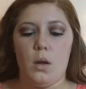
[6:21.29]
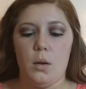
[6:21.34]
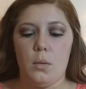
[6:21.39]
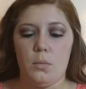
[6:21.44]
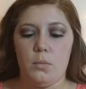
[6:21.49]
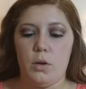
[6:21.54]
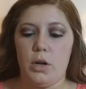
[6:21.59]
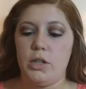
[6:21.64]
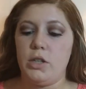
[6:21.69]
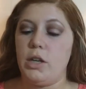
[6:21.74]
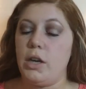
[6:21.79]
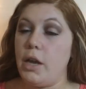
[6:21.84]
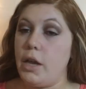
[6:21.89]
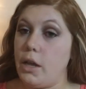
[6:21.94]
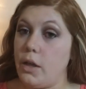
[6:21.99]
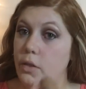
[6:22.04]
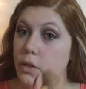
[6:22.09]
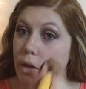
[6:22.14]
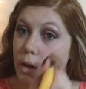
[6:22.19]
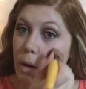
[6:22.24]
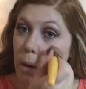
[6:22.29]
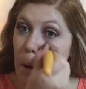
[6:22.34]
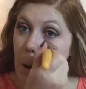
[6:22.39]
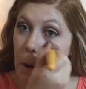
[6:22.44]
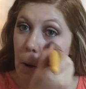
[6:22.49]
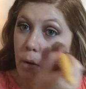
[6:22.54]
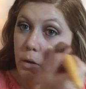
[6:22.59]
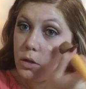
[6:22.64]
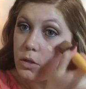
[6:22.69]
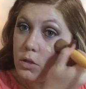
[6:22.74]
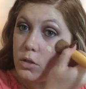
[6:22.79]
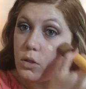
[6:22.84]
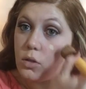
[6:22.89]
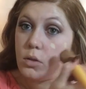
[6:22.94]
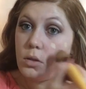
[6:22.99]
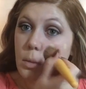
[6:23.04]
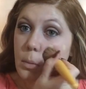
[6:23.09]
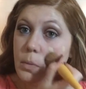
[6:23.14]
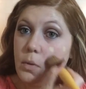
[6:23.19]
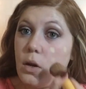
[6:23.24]
brush in it, and then just do
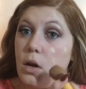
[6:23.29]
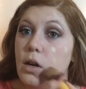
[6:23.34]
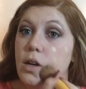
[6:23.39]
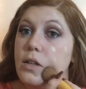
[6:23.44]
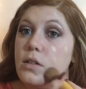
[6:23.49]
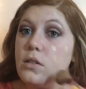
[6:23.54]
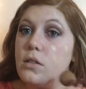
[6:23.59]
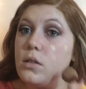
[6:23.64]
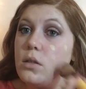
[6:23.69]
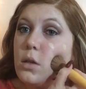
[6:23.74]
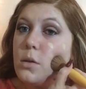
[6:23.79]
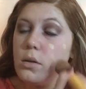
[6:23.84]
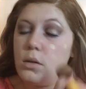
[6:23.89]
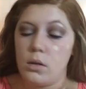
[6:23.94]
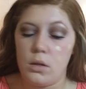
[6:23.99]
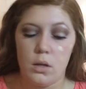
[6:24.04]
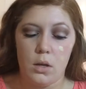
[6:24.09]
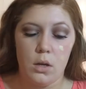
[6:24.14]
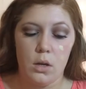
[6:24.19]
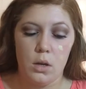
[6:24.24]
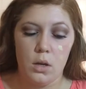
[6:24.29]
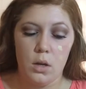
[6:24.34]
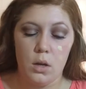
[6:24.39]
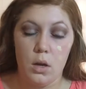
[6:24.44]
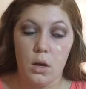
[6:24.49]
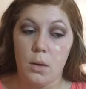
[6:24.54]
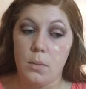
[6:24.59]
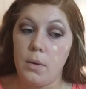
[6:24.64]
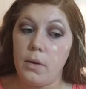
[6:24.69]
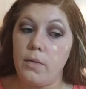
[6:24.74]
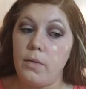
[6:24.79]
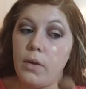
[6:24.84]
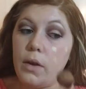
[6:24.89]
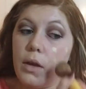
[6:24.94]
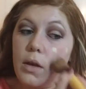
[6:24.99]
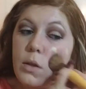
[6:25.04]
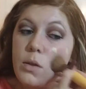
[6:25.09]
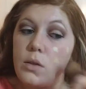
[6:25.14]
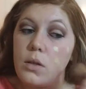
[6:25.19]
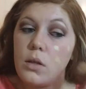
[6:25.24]
some dots on my
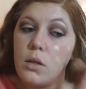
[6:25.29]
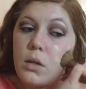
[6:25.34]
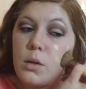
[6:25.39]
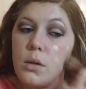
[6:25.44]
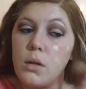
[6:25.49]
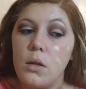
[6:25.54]
face.